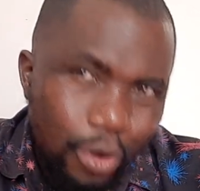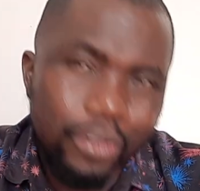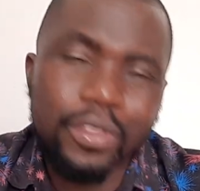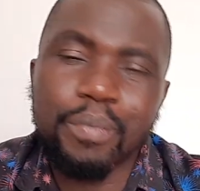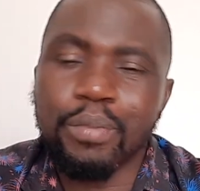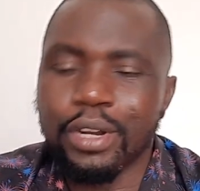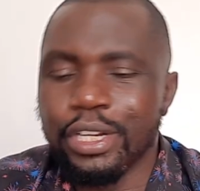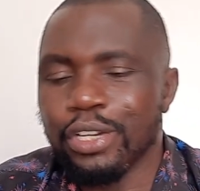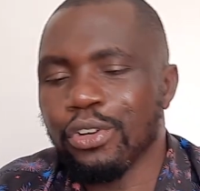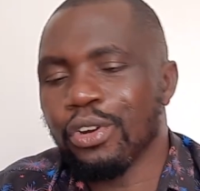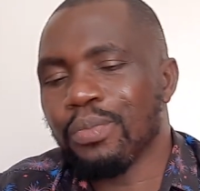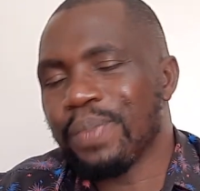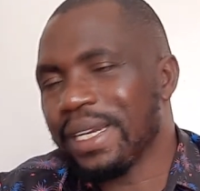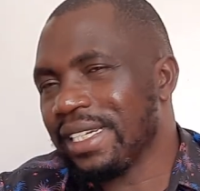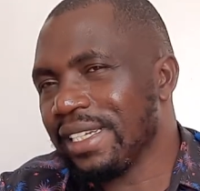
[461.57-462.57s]
all the political
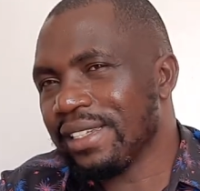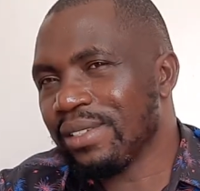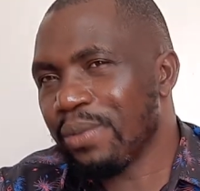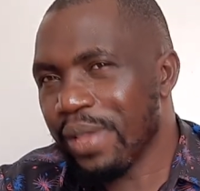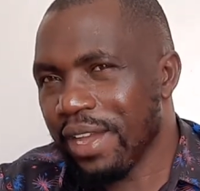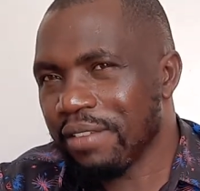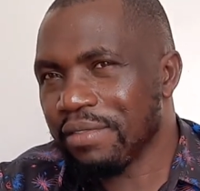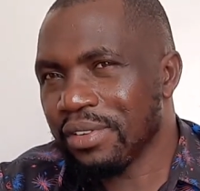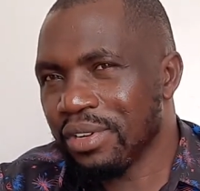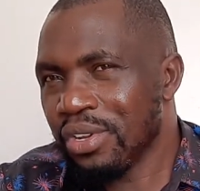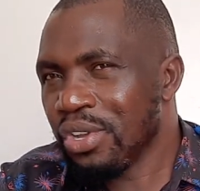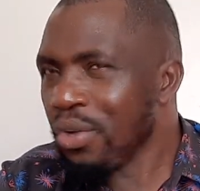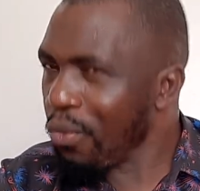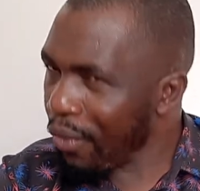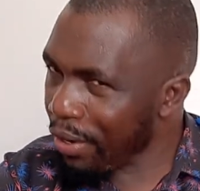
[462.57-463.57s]
parties we have,
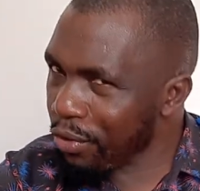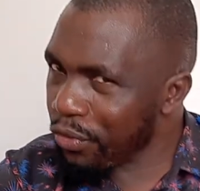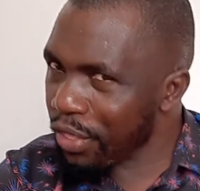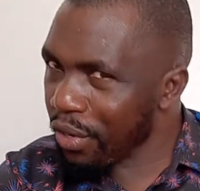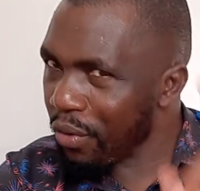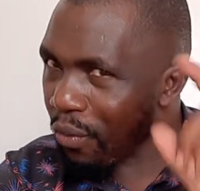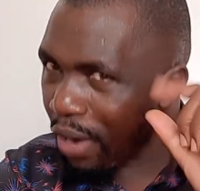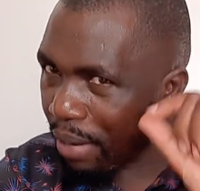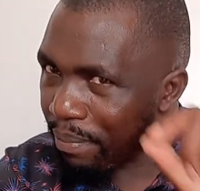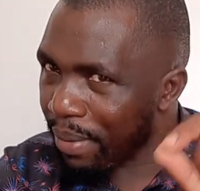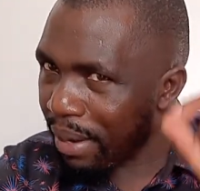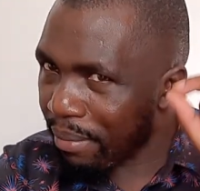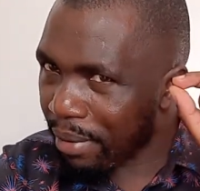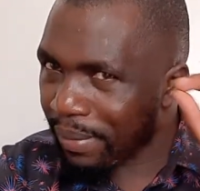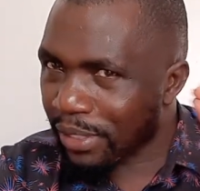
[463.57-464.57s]
why do you think
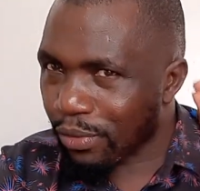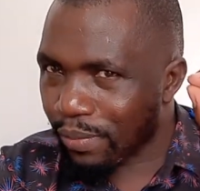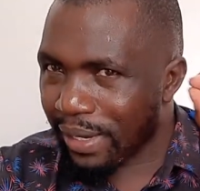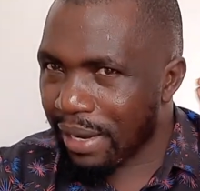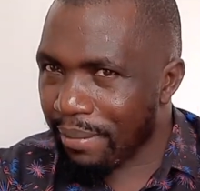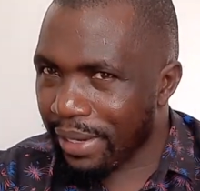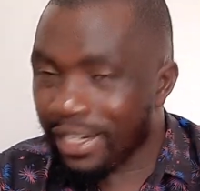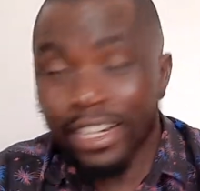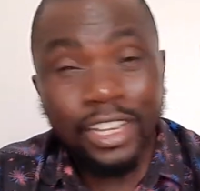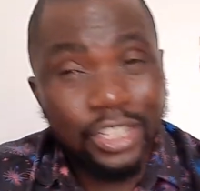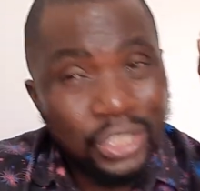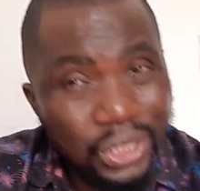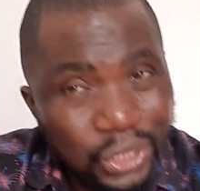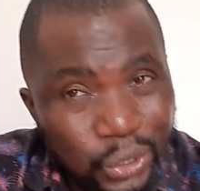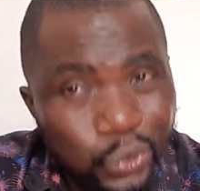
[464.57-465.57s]
Wiper members of parliament
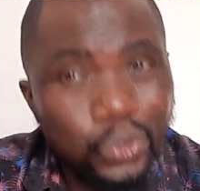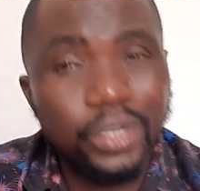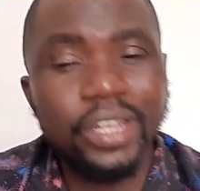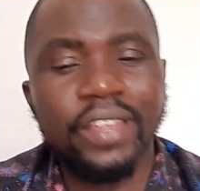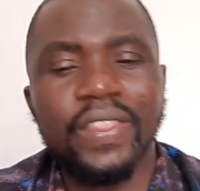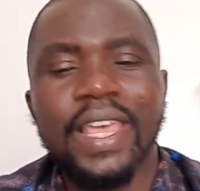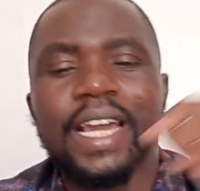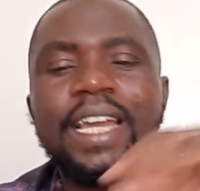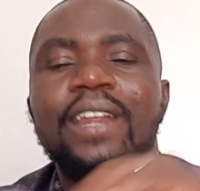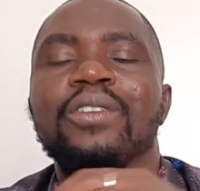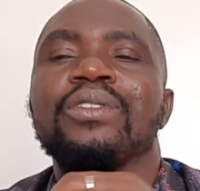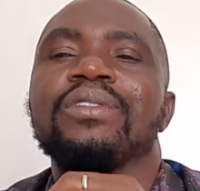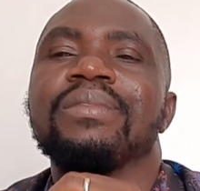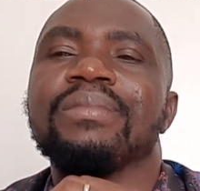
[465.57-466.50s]
stood their ground?